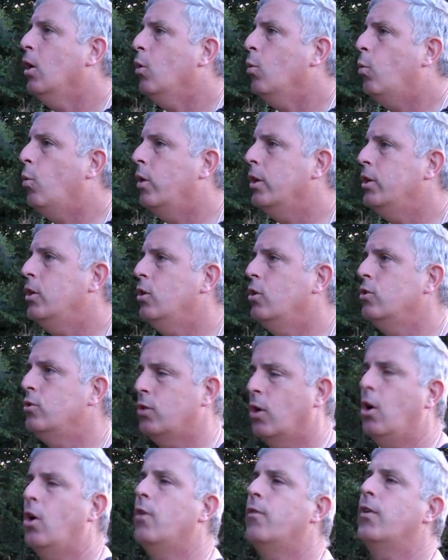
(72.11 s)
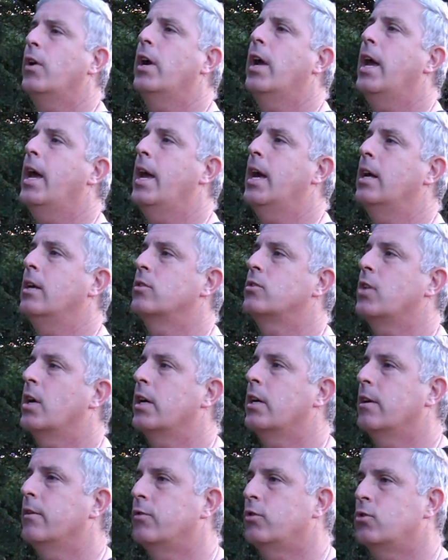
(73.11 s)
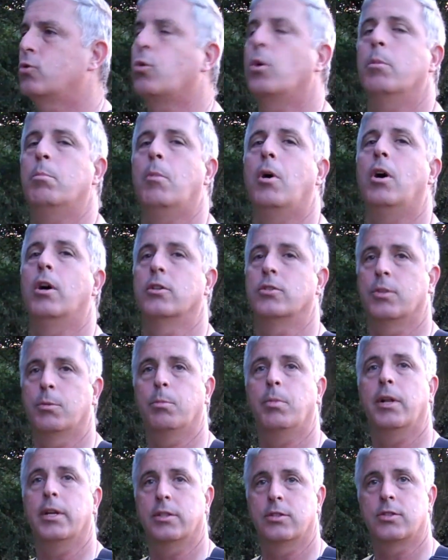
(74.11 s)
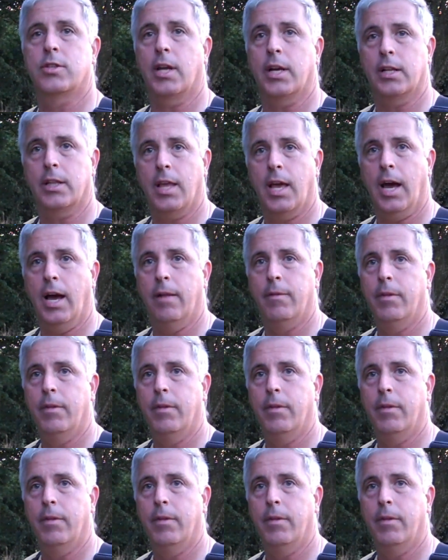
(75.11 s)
will use overhangs like of strip malls and places like that.